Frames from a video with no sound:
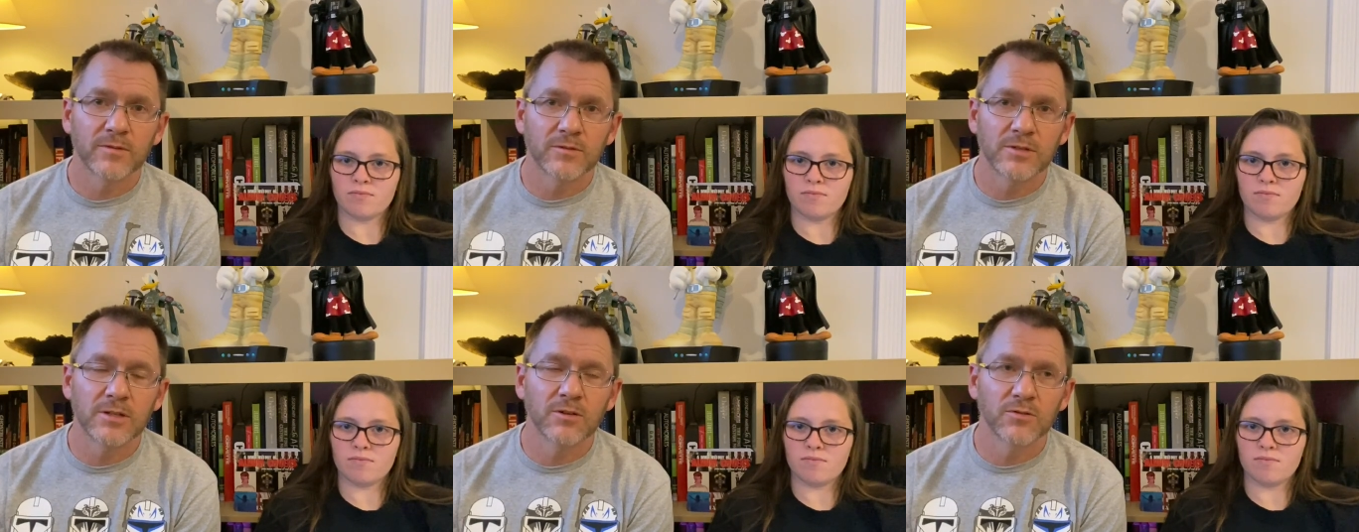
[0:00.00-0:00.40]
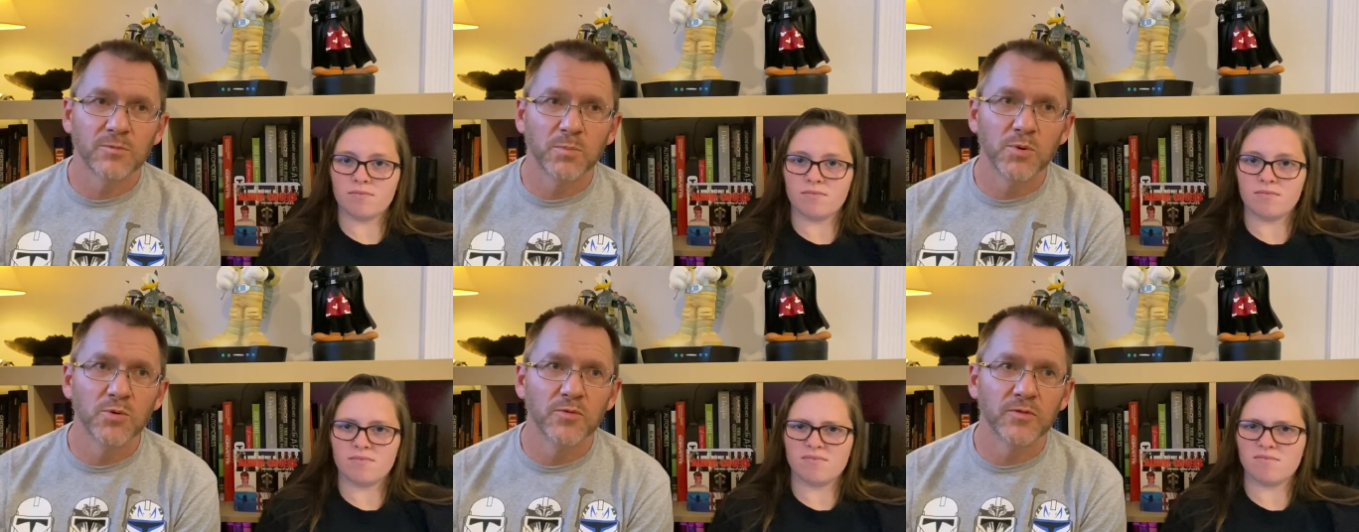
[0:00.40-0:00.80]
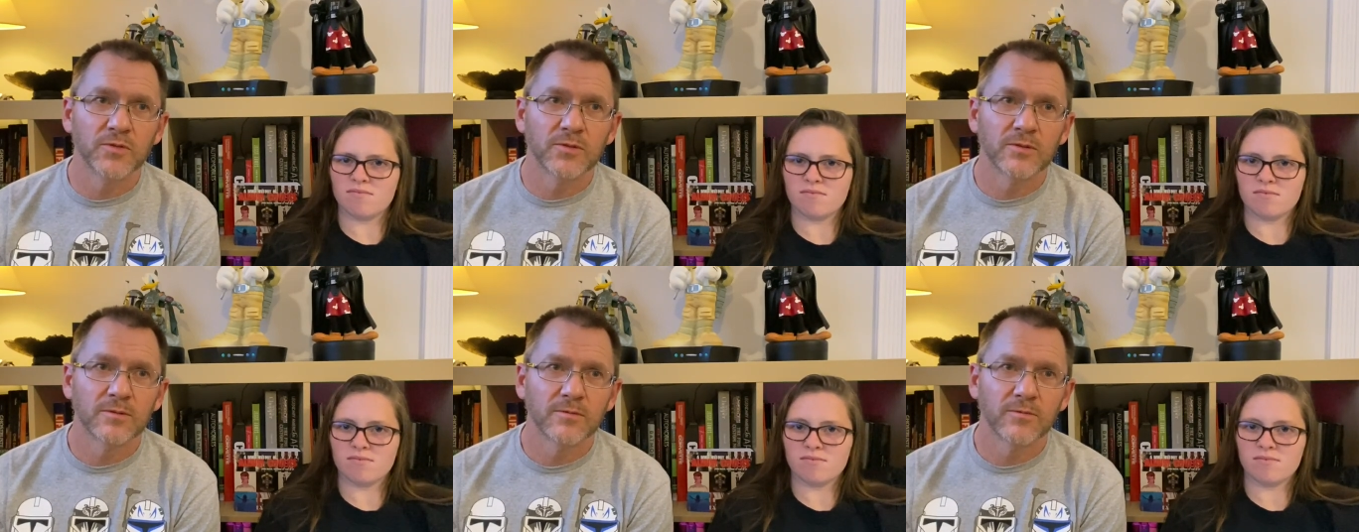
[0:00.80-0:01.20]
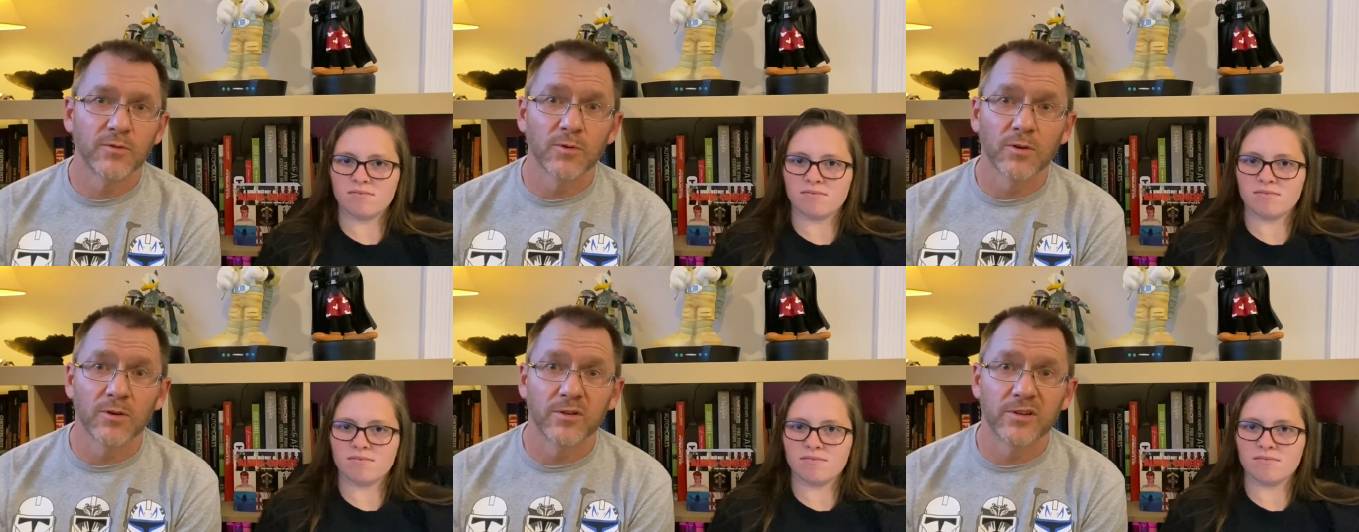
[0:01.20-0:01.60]
Speaker 1: the Cheetos Poofs
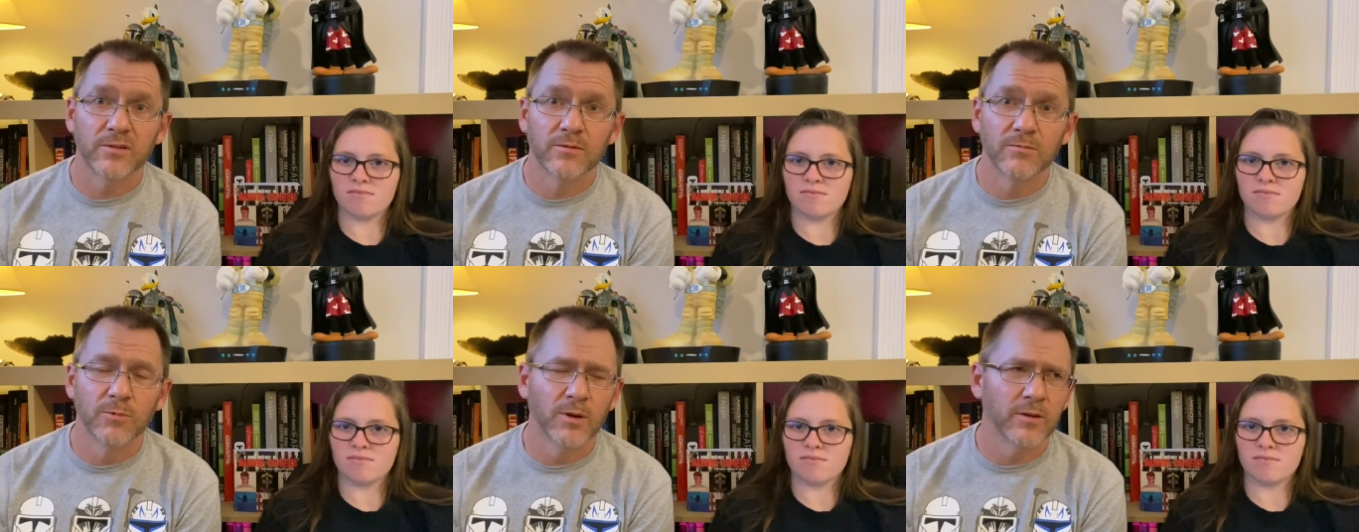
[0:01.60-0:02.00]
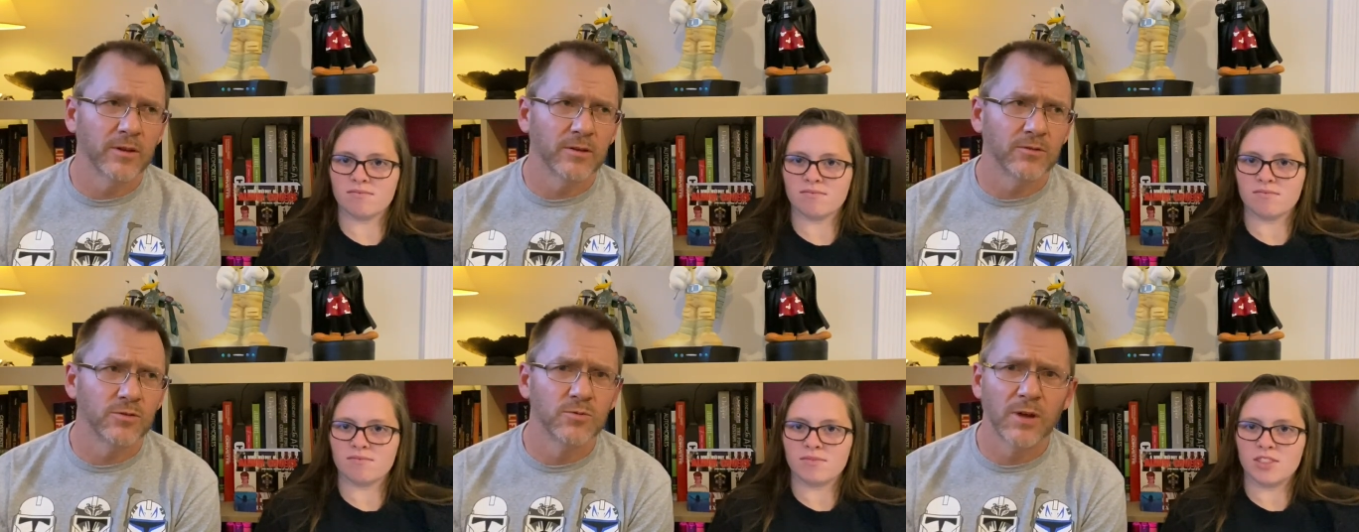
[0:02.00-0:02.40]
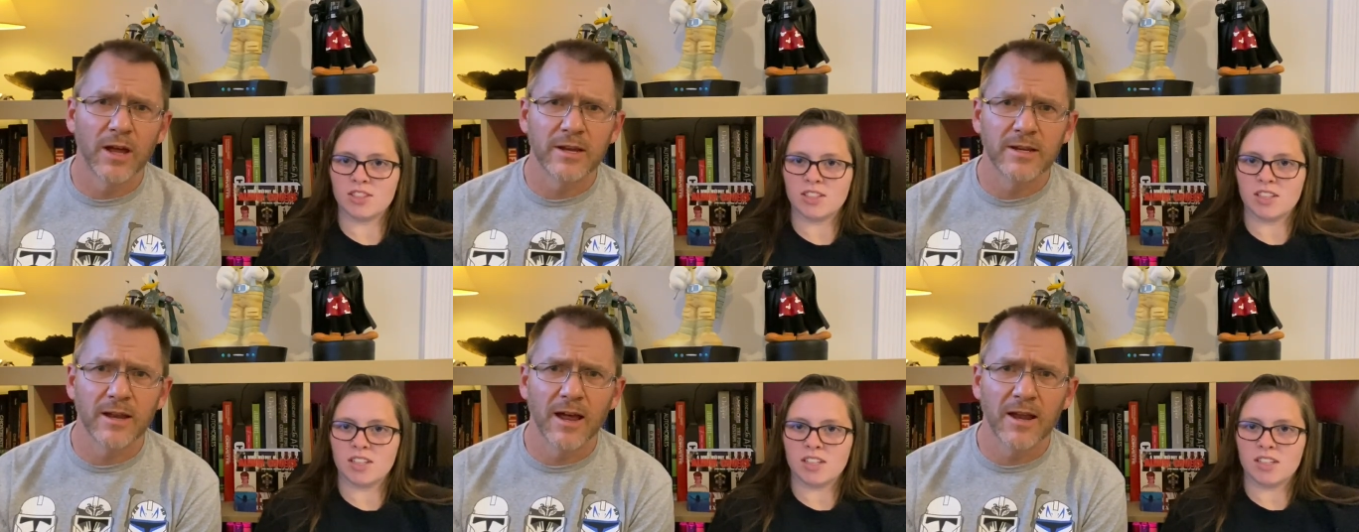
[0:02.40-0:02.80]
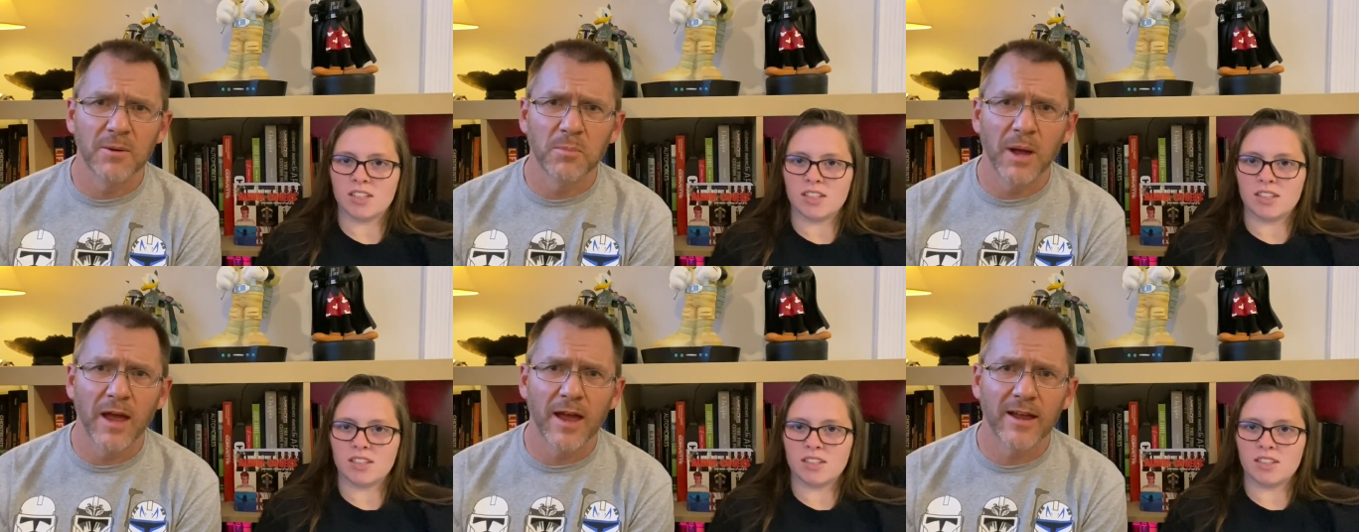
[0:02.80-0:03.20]
for, what are they, two ninety-nine
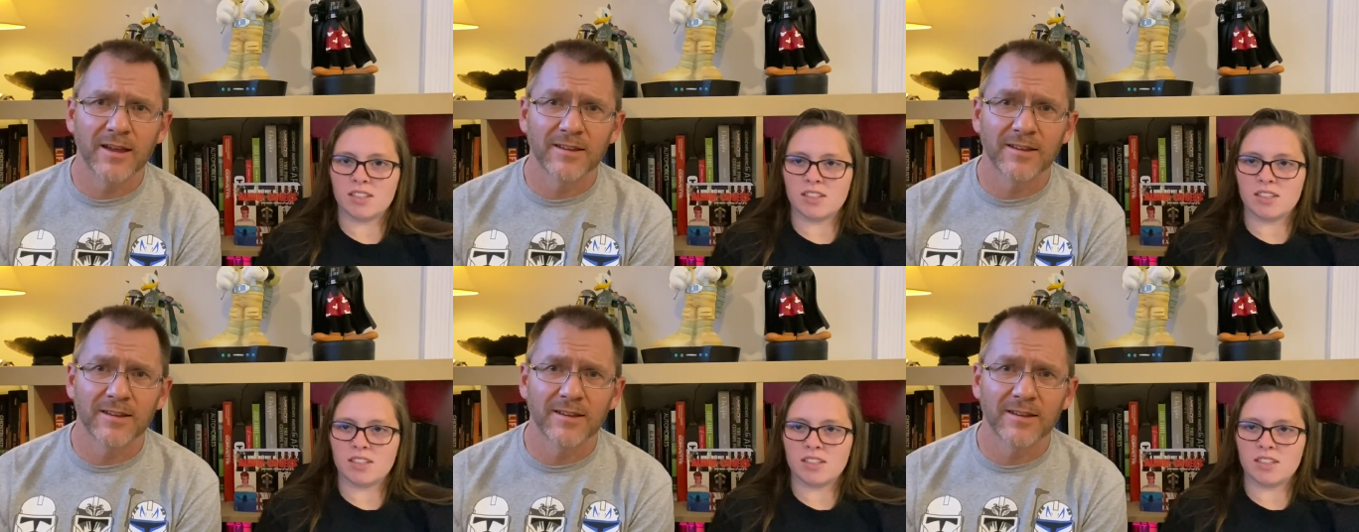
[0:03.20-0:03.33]
a bag?